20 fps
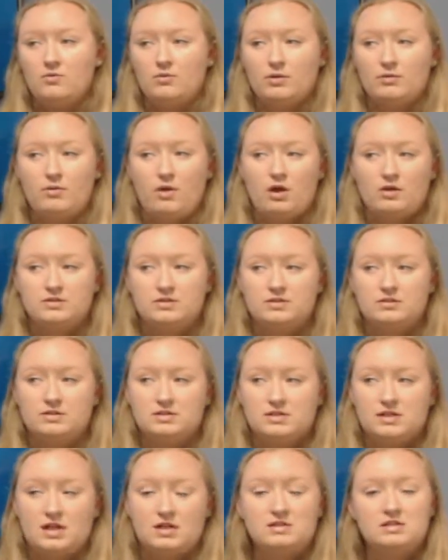We will also
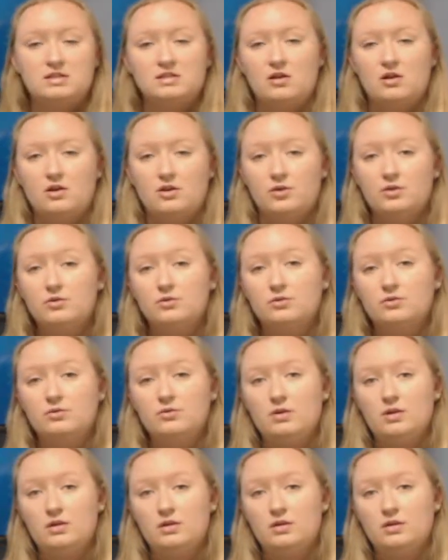discuss
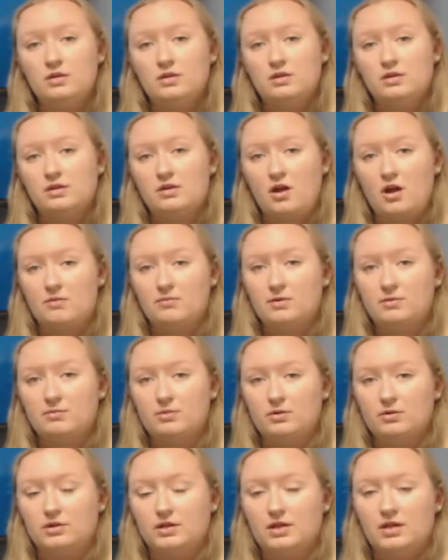who the common
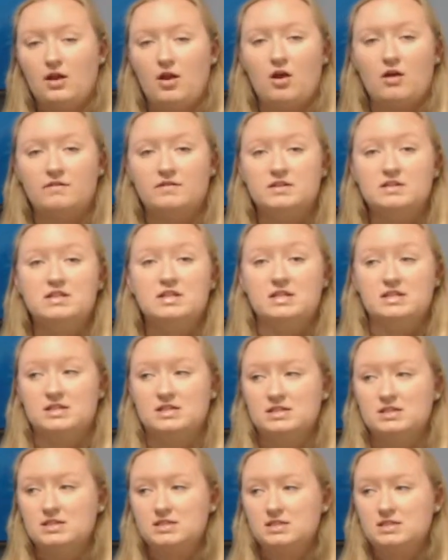bully often
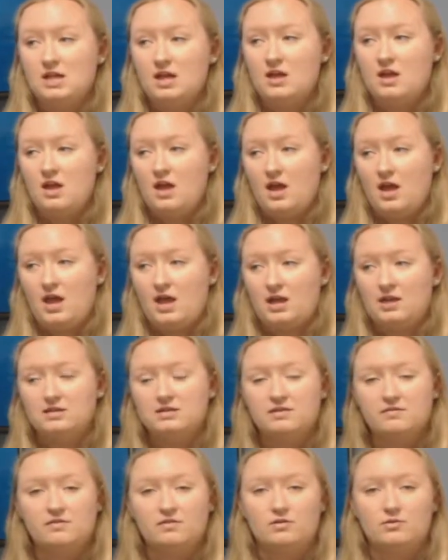is and
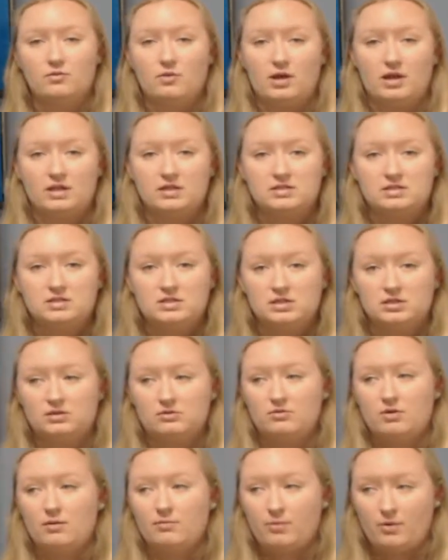different ways to
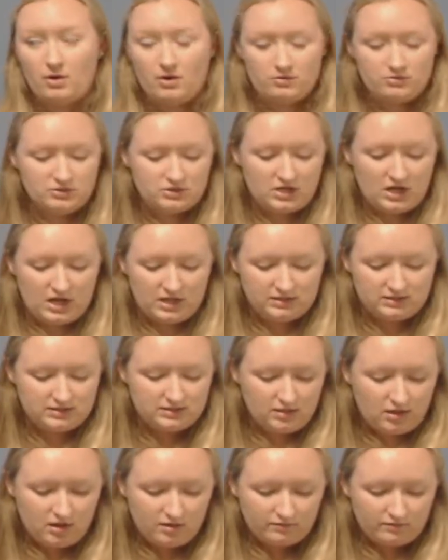approach and
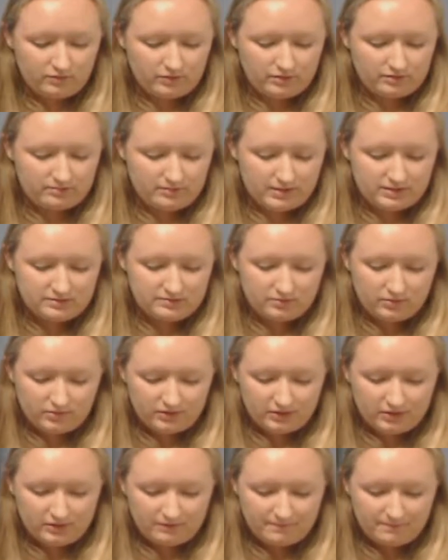solve workplace
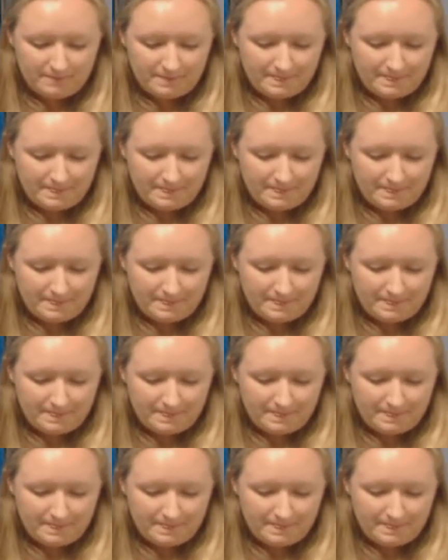bullying.